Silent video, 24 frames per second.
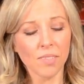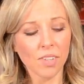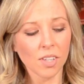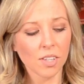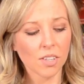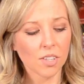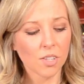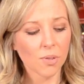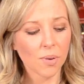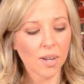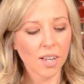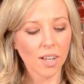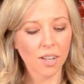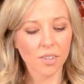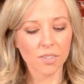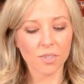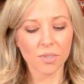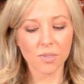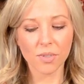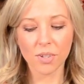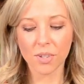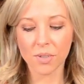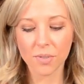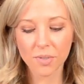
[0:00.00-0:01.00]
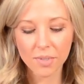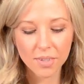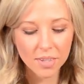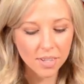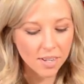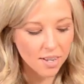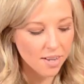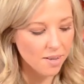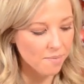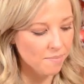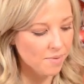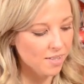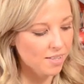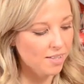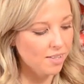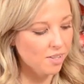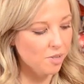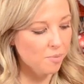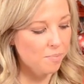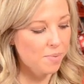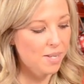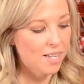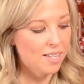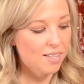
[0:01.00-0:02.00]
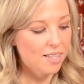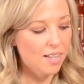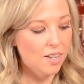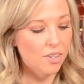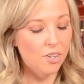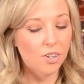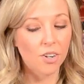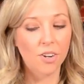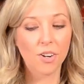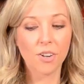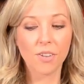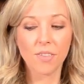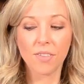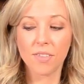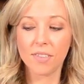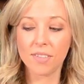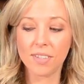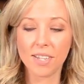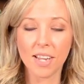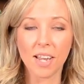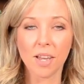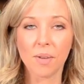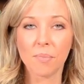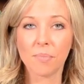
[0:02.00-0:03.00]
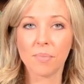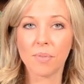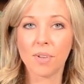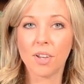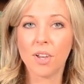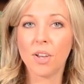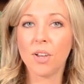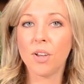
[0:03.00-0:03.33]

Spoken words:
So I also used this little Peace on Earth stamp,